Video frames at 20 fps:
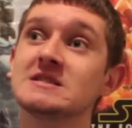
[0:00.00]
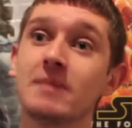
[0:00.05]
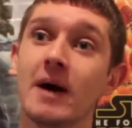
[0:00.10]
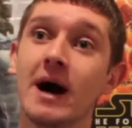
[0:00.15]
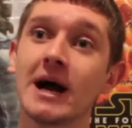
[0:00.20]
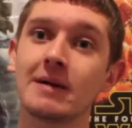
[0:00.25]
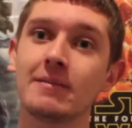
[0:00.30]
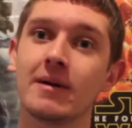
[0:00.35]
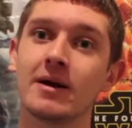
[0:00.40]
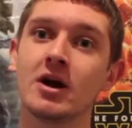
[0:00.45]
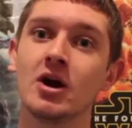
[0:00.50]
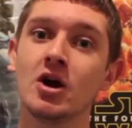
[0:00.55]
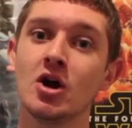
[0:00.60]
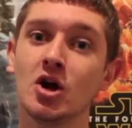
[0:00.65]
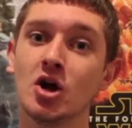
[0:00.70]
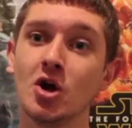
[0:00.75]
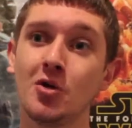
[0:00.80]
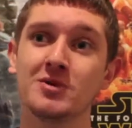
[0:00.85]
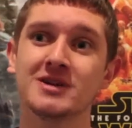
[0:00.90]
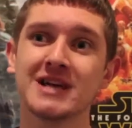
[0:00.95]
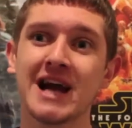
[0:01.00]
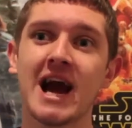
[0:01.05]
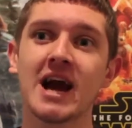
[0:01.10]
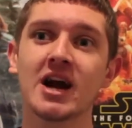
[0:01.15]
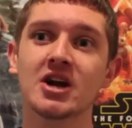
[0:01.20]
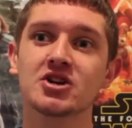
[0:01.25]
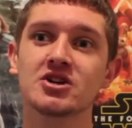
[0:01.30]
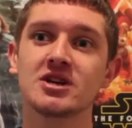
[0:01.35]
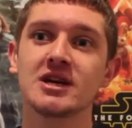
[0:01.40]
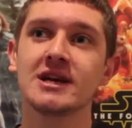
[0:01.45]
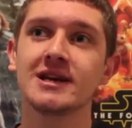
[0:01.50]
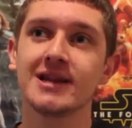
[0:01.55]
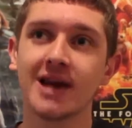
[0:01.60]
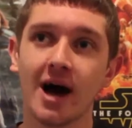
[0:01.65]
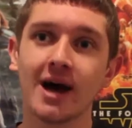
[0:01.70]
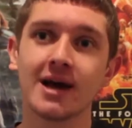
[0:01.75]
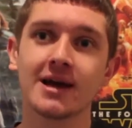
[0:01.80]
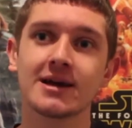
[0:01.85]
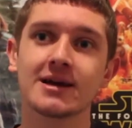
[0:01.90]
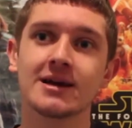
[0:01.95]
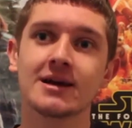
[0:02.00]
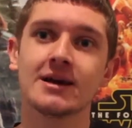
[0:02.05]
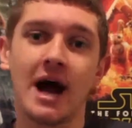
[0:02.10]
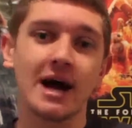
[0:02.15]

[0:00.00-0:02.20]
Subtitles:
Spider-Man who was actually like